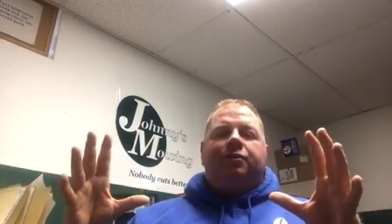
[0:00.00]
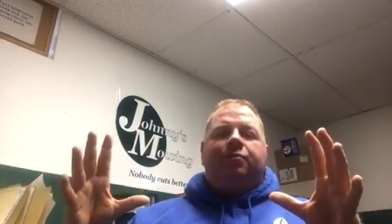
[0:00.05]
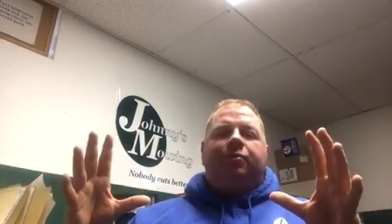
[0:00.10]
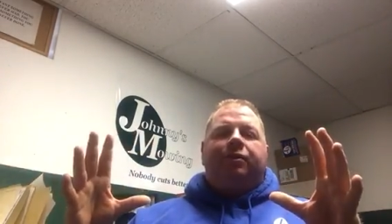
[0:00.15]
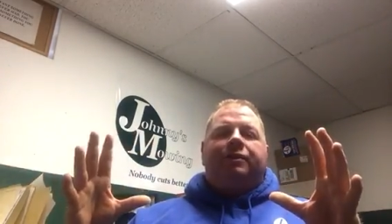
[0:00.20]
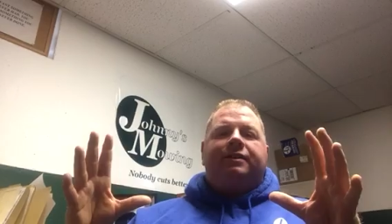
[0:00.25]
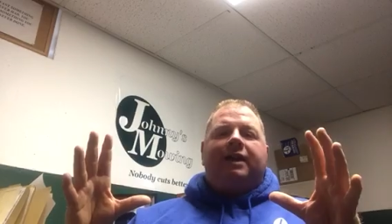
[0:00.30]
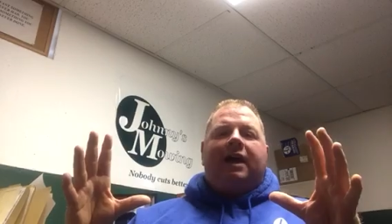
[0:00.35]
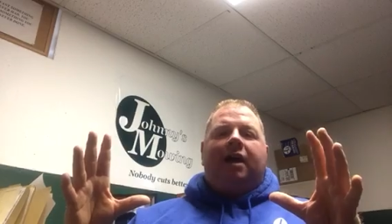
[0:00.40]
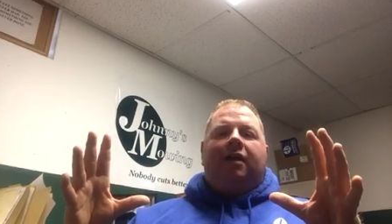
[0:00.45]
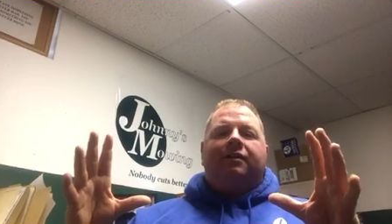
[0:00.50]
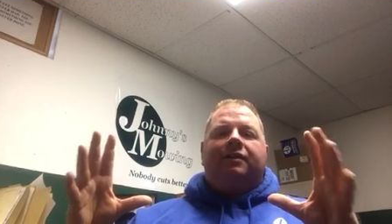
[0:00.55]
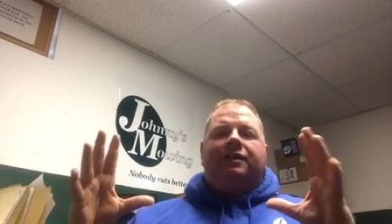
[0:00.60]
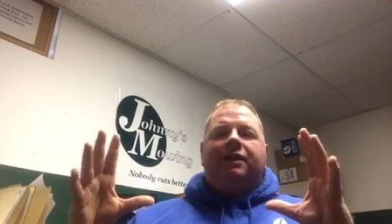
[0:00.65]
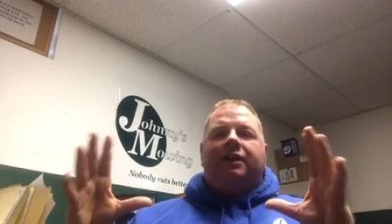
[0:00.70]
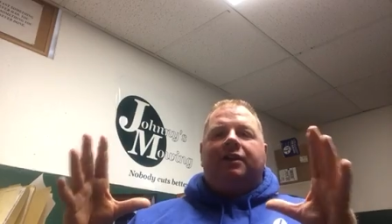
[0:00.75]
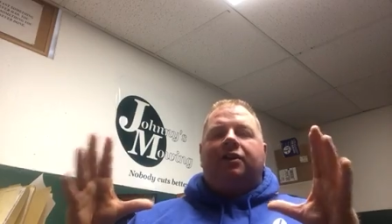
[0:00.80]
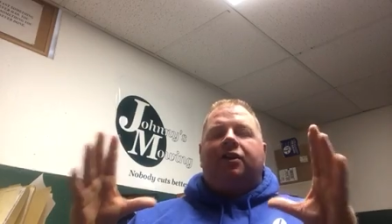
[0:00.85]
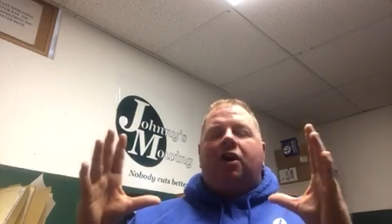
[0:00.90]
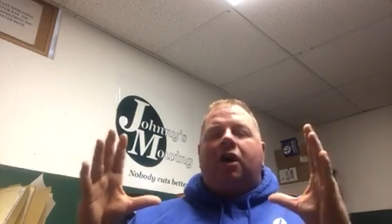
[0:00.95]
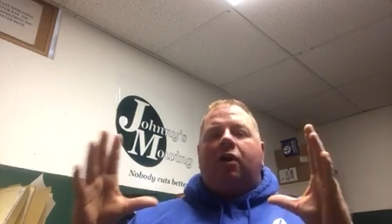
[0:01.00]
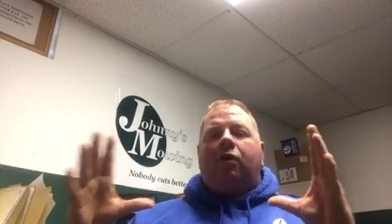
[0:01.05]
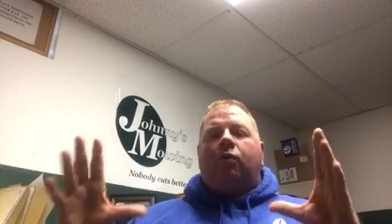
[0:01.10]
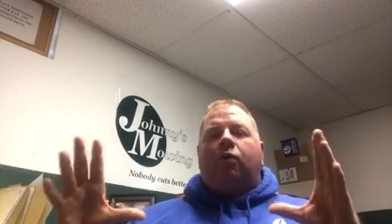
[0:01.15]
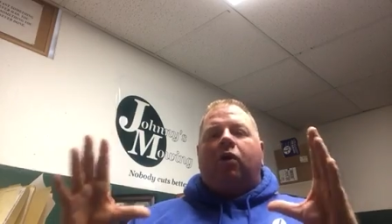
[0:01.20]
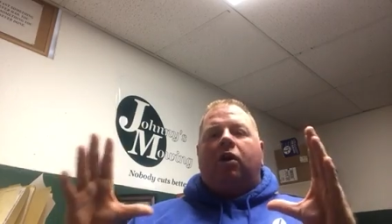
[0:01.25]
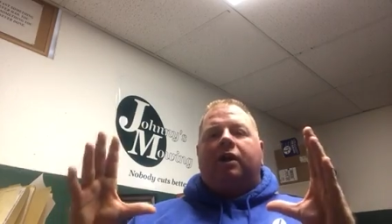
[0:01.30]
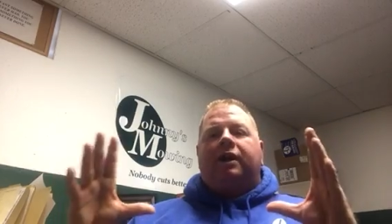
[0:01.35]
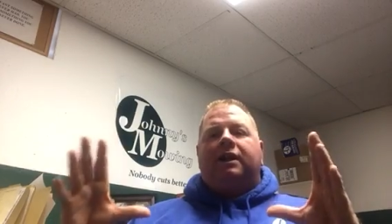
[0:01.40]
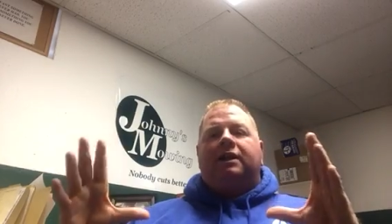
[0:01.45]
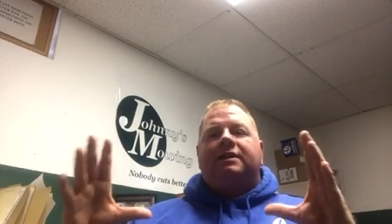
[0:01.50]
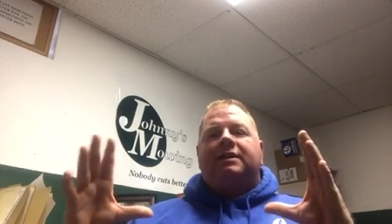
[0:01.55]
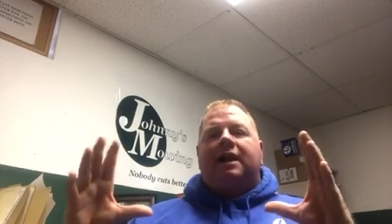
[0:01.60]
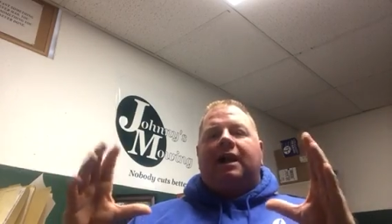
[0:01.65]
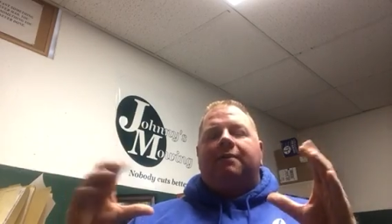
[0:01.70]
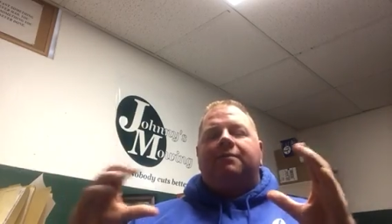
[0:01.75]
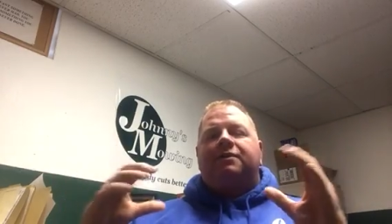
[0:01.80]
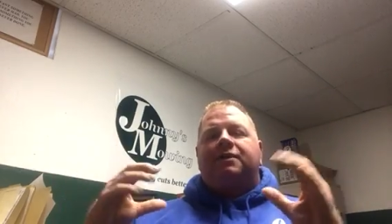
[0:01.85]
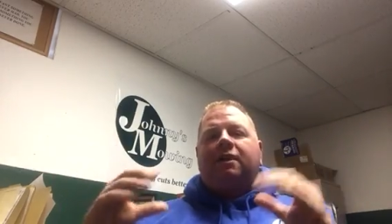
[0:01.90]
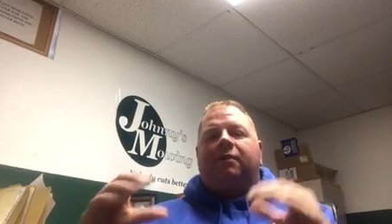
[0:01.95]
you put down did not work in
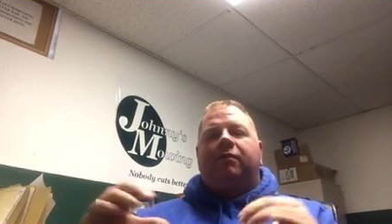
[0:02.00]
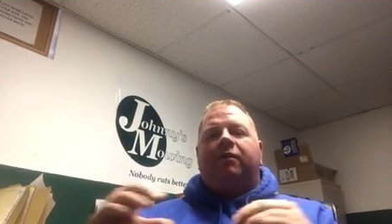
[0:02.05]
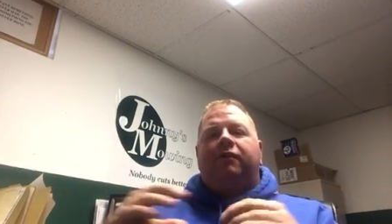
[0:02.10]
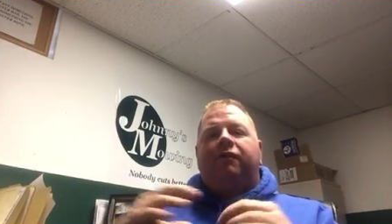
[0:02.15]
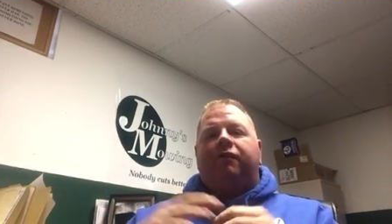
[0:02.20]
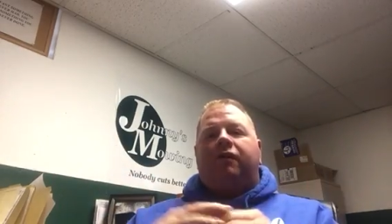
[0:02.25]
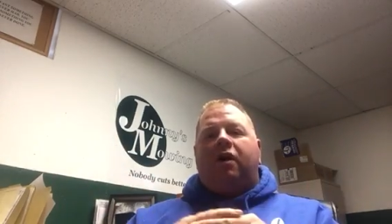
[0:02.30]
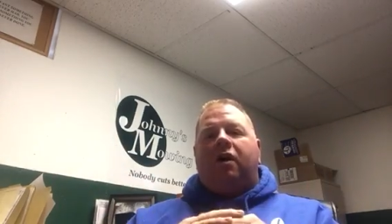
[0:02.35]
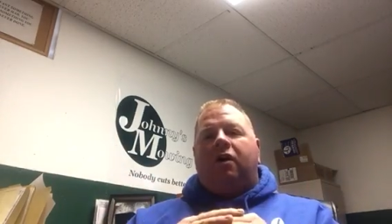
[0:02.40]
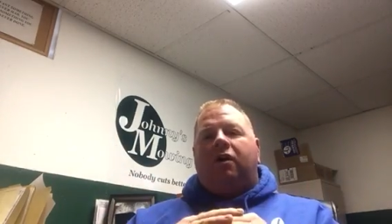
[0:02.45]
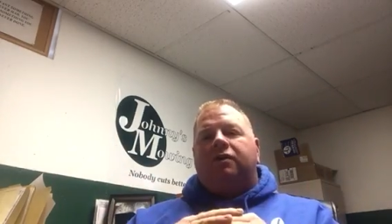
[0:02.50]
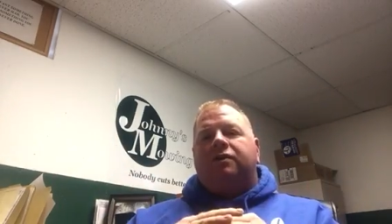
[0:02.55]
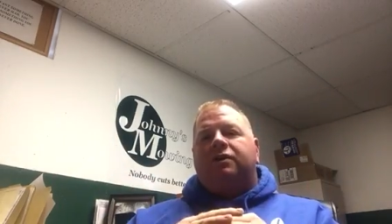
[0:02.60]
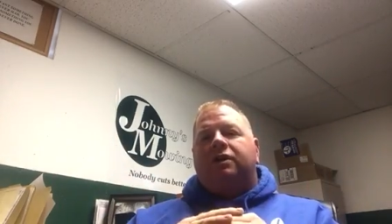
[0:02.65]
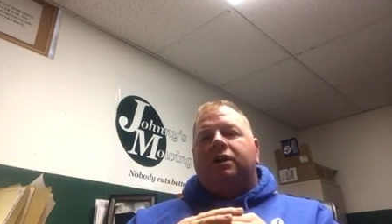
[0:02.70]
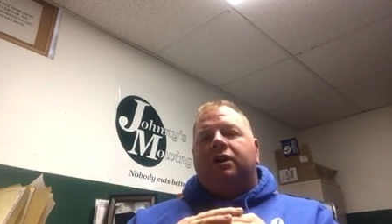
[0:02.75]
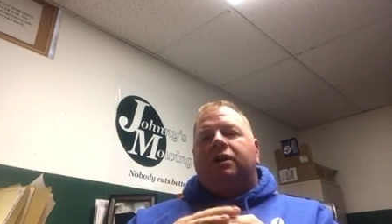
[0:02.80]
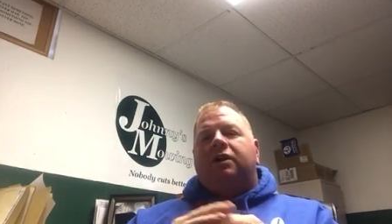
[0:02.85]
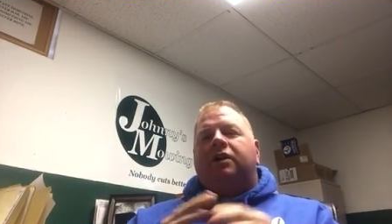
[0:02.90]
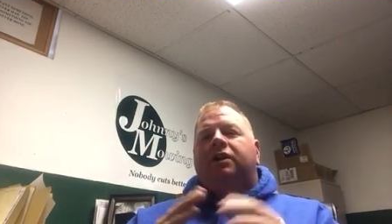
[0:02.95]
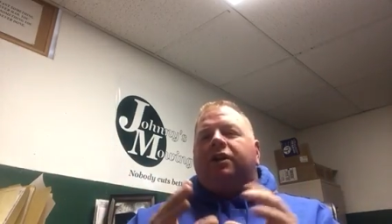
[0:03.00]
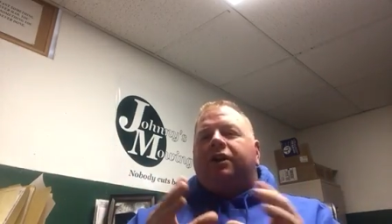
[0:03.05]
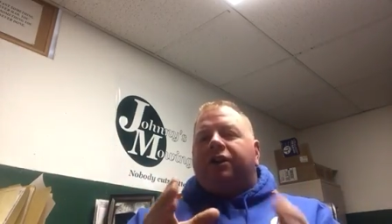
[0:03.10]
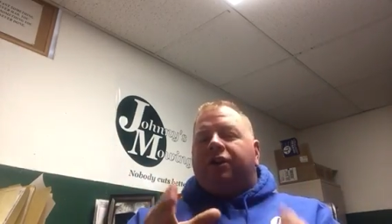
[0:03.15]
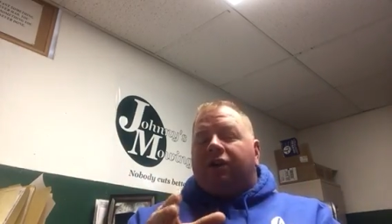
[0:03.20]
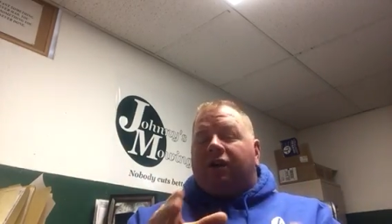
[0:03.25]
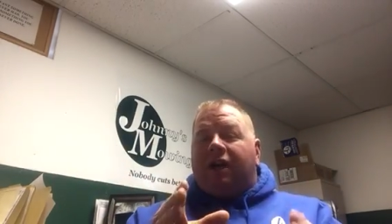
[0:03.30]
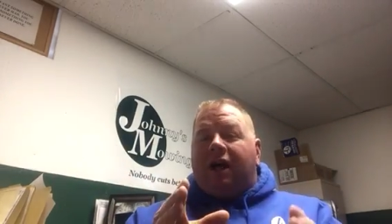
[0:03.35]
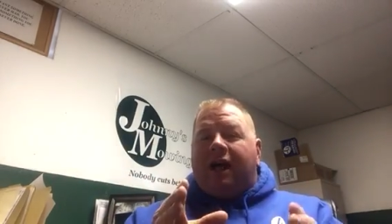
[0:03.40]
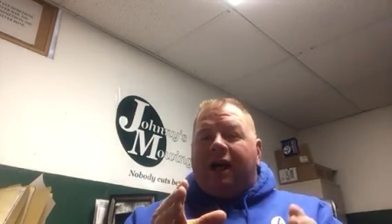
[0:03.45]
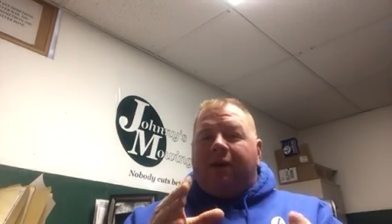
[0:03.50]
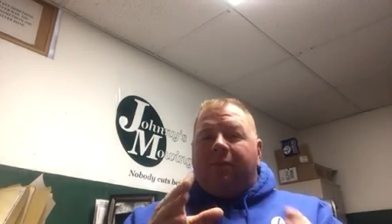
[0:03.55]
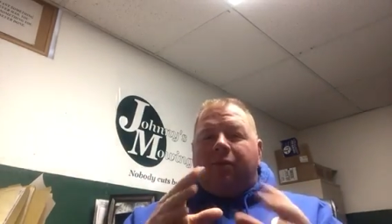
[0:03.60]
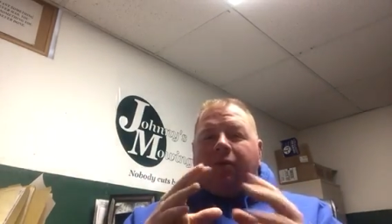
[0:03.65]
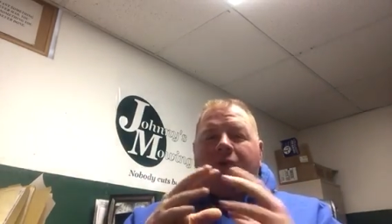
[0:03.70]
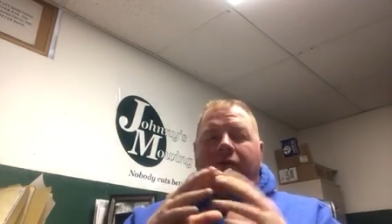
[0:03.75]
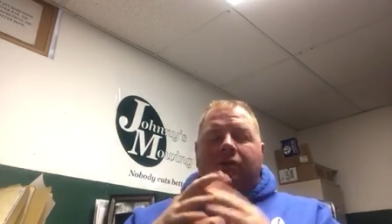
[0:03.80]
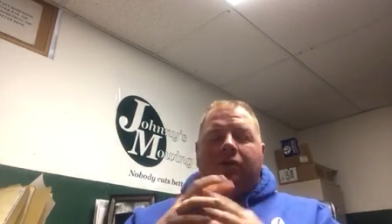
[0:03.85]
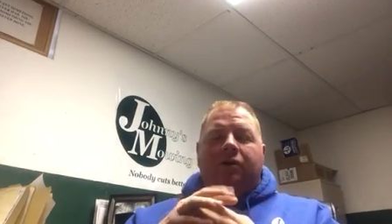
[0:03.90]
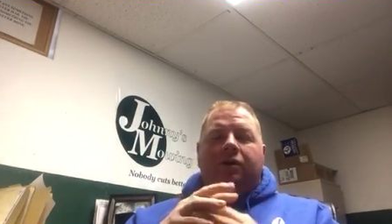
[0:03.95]
time someone falls you're
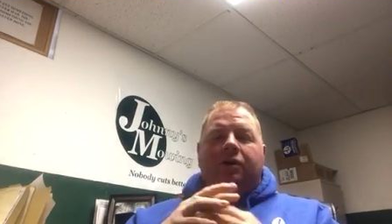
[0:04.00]
liable